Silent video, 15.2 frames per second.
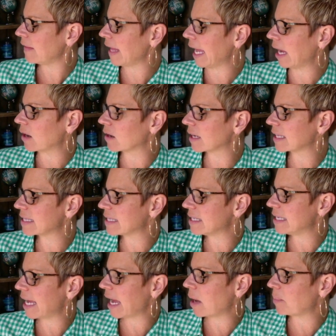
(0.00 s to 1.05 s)
the air gets
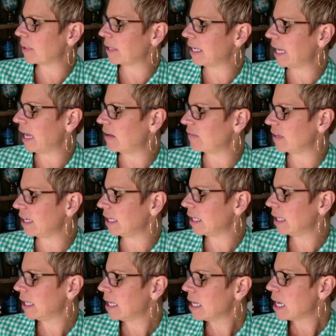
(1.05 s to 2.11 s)
damp and heavy,
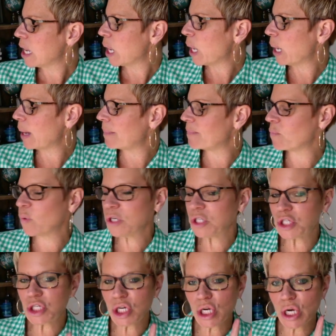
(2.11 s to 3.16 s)

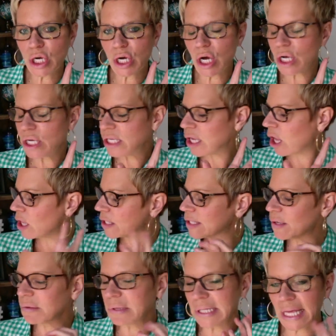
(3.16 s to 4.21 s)
which it
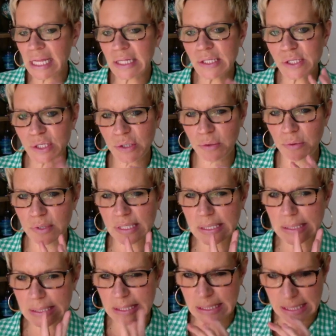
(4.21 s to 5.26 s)
also lends to the
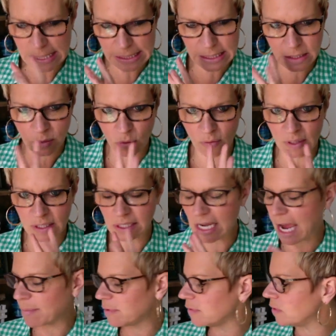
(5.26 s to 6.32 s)
season or the
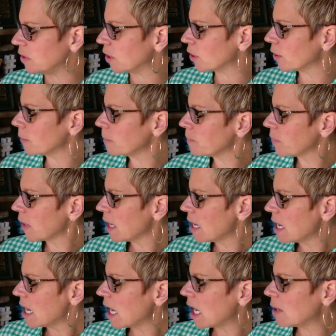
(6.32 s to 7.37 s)
time of year.
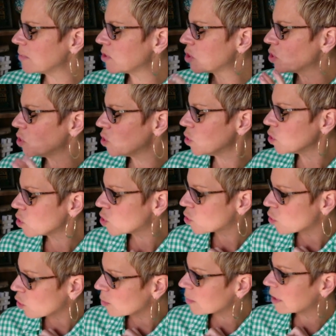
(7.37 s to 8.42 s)

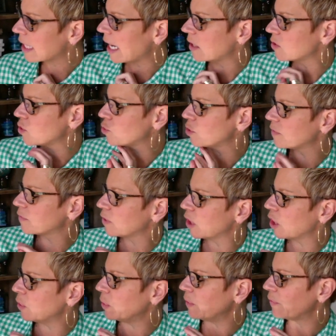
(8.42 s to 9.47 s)
Storm clouds drift
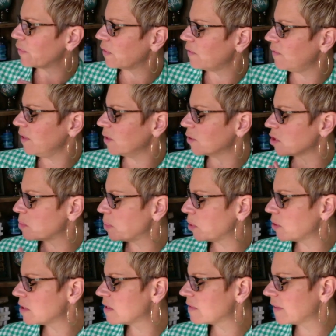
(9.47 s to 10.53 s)
low over the fields.
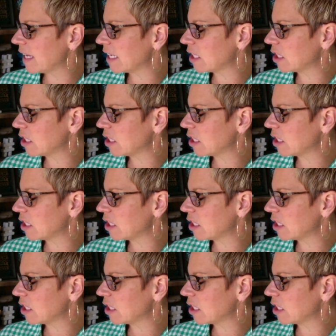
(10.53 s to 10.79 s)
Birds fly